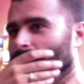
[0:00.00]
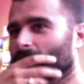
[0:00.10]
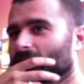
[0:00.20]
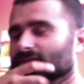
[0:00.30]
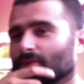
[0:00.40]

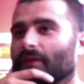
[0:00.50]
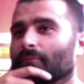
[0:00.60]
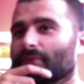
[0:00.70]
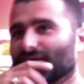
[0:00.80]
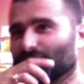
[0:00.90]
So then we
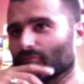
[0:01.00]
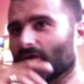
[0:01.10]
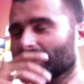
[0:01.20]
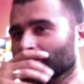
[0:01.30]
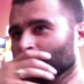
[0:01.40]
had the
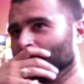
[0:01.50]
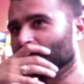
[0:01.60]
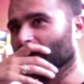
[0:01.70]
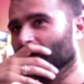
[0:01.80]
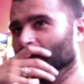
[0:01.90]
rain.
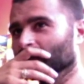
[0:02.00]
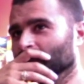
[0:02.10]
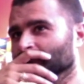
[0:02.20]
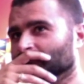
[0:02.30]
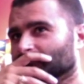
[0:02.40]
Then
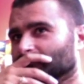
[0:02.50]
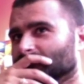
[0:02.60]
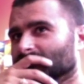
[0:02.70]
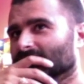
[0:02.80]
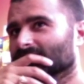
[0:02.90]

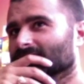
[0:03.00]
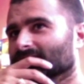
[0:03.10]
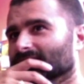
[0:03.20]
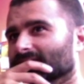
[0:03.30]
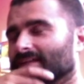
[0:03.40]

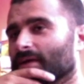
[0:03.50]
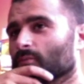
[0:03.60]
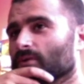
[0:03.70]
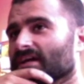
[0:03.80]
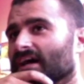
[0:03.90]

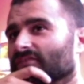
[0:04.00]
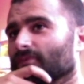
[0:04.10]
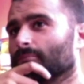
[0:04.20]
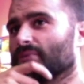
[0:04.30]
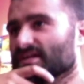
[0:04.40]
we had the
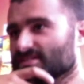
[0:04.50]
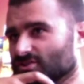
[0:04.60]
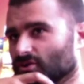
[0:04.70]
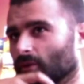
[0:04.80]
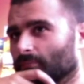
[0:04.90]
pit
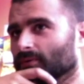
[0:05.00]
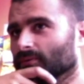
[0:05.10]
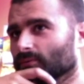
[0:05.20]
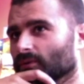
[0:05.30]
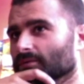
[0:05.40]
stop
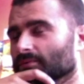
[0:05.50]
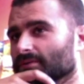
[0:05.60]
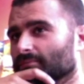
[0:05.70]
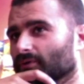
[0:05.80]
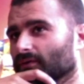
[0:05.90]
where
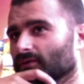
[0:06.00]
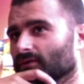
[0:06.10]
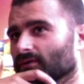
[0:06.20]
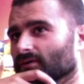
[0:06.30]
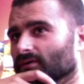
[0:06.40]
we put the